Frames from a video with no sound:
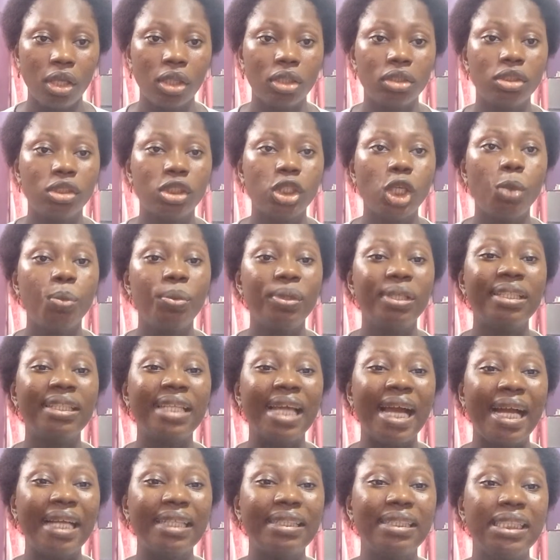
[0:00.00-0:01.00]
So with
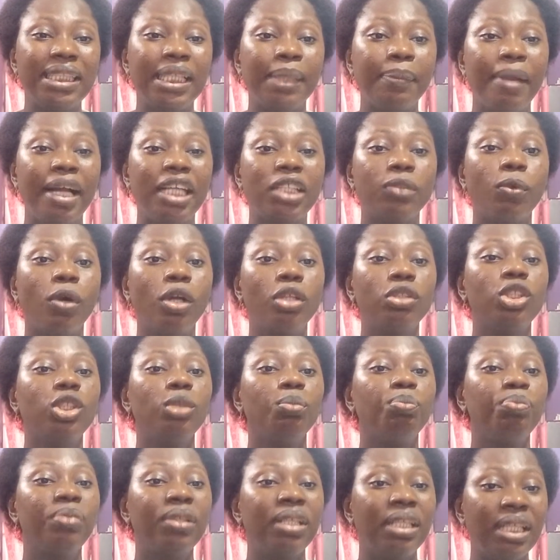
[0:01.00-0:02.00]
that, they might want to
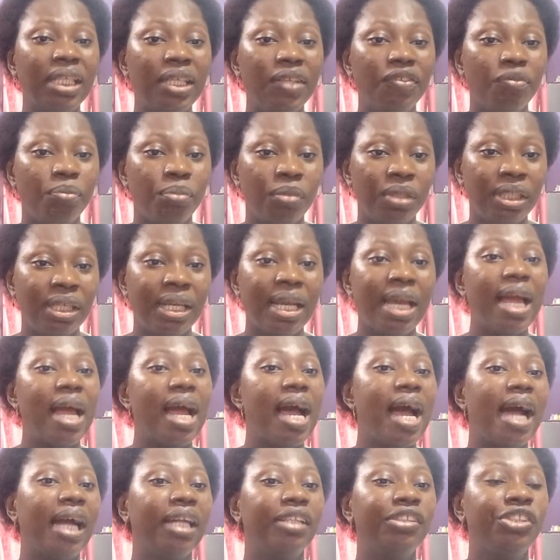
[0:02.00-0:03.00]
believe me
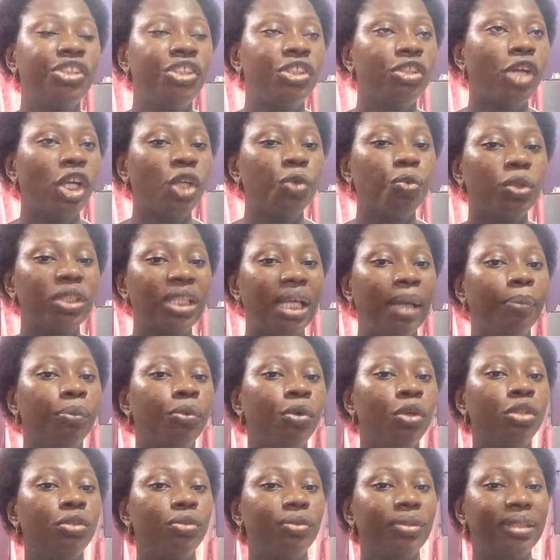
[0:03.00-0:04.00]
and trust what I'm
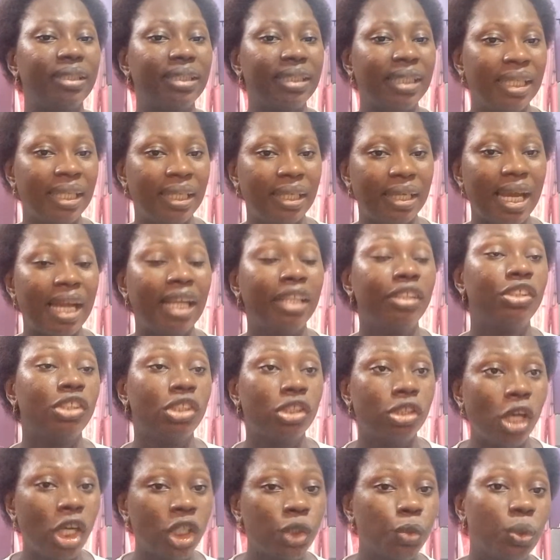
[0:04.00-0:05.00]
going to say
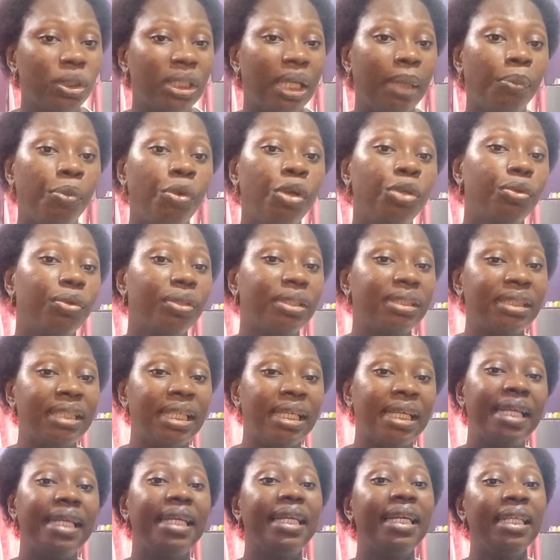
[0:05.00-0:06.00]

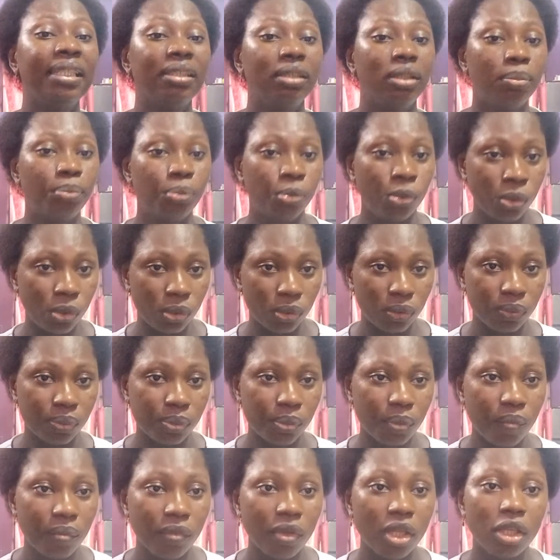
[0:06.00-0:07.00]
in the book.
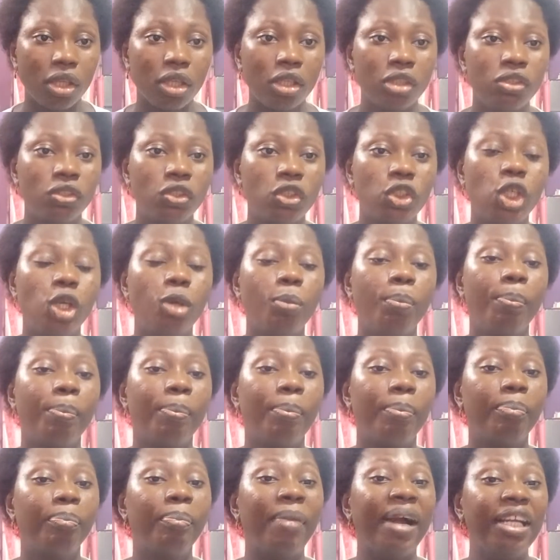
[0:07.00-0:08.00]
So
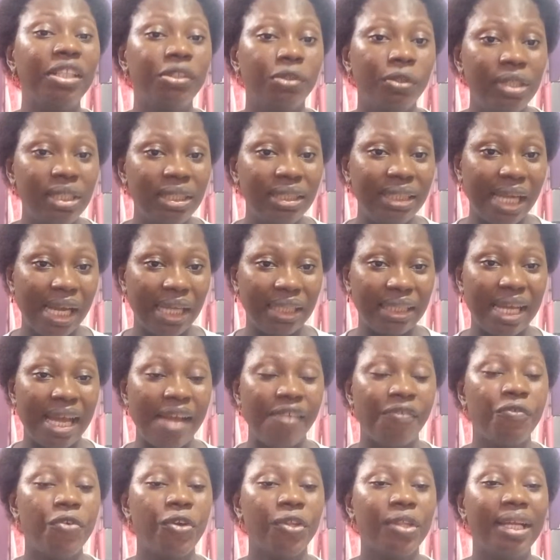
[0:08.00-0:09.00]
by doing that,
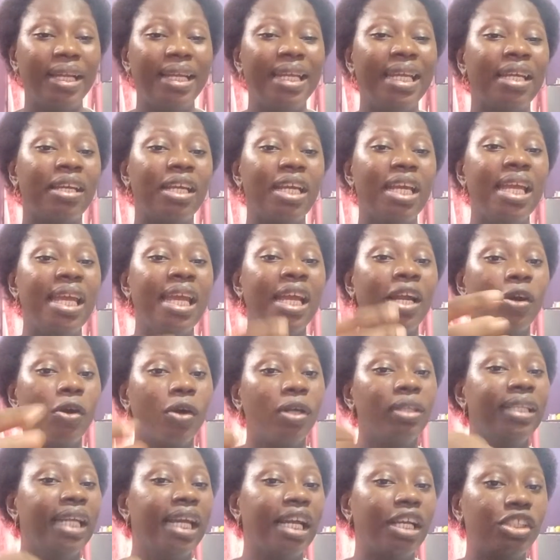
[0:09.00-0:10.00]
I've created a
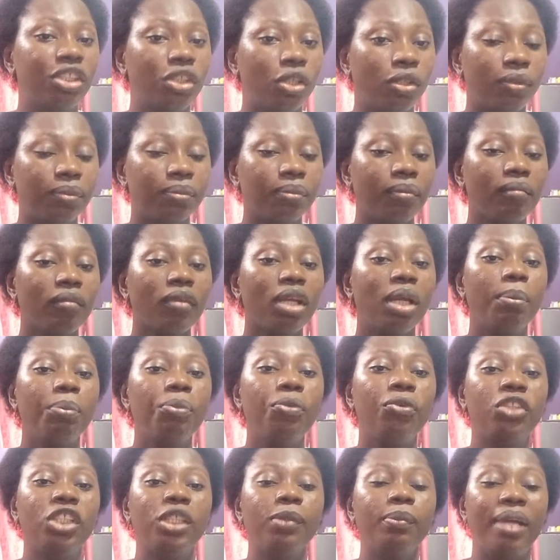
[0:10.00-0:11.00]
connection
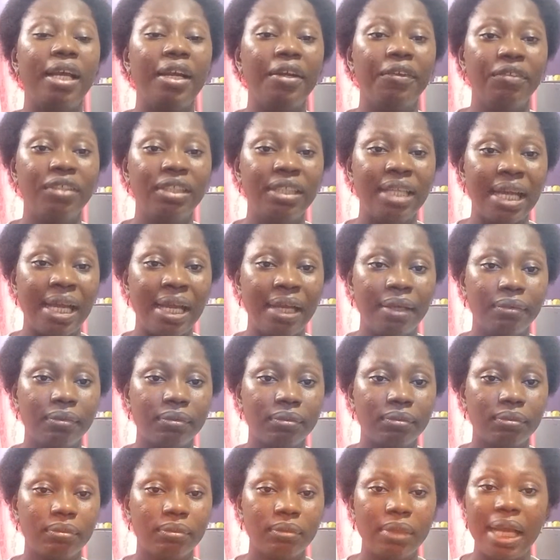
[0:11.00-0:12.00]
between my reader
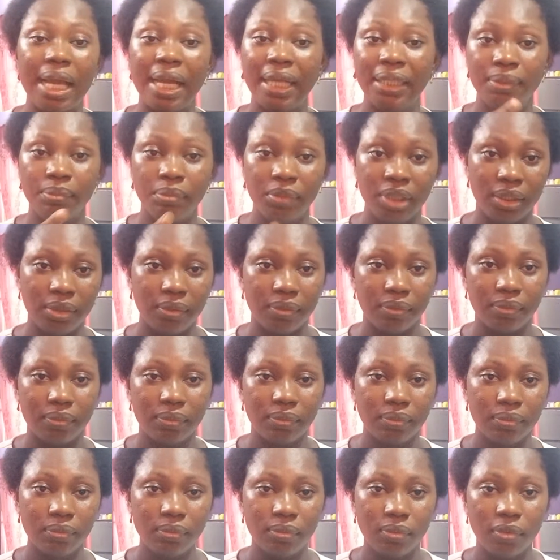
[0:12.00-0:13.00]
and me.
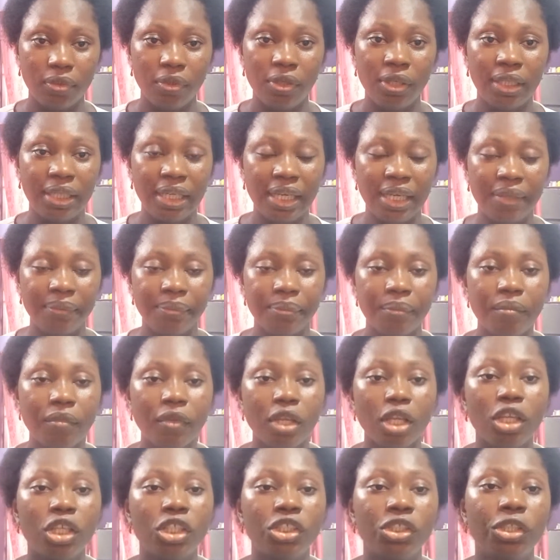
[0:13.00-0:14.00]
Okay,
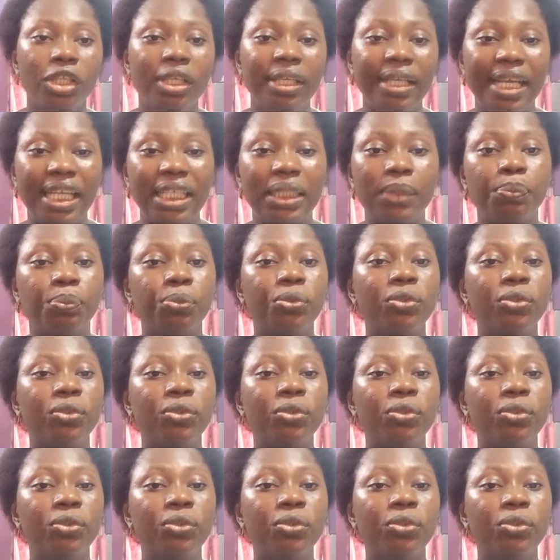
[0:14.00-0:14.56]
so yes,